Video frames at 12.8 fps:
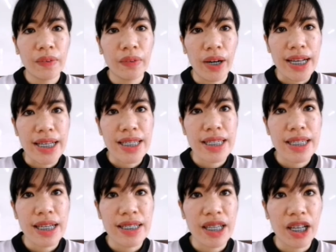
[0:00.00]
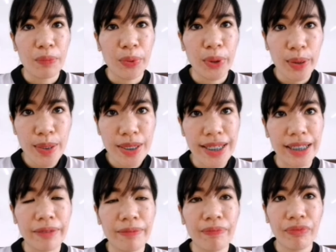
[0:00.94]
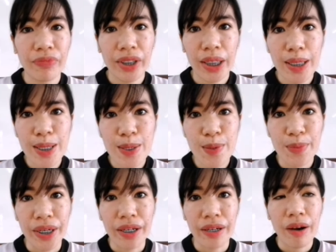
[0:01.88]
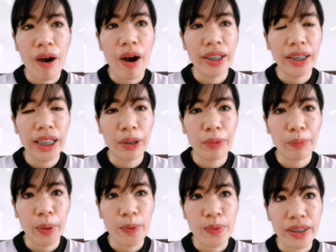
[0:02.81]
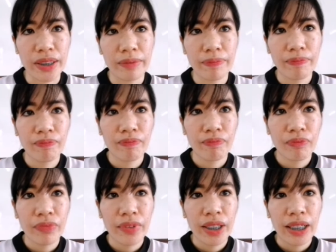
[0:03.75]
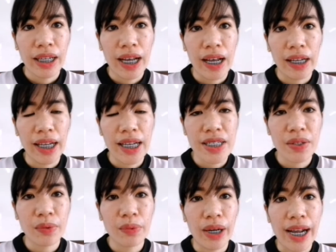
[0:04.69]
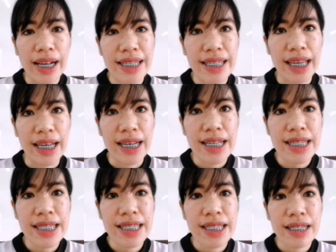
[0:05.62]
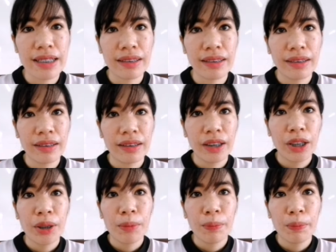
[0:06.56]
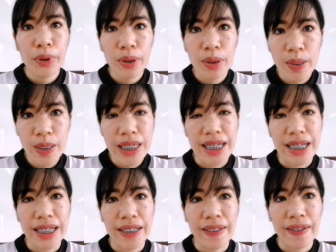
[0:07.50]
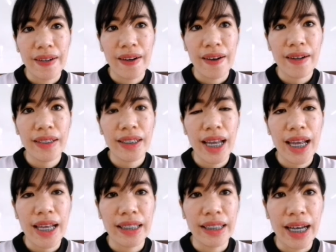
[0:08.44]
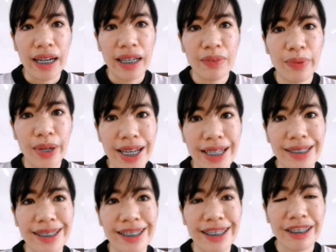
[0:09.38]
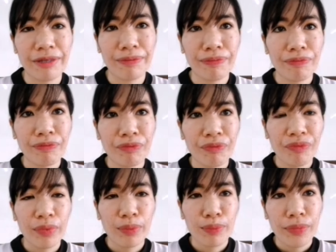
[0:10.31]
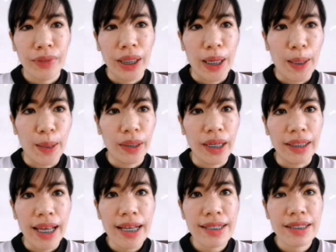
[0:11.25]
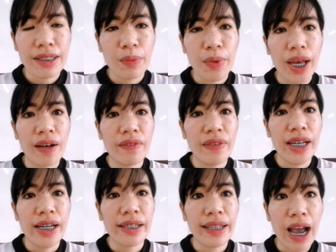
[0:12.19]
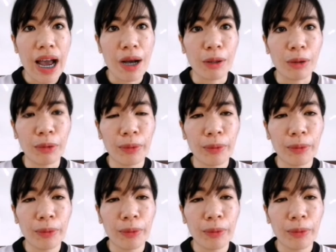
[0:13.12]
Grass, is it producer, consumer, or decomposer? Okay, so grass is producer. Okay, got it right. Okay, next we have here cow.